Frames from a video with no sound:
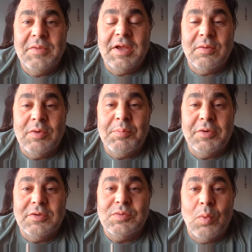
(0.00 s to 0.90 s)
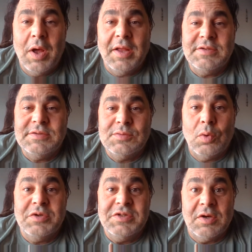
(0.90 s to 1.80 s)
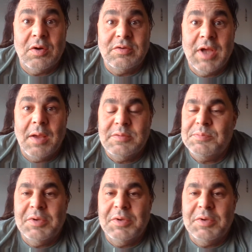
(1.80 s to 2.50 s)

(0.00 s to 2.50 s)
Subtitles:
They can reproduce once or 0 times,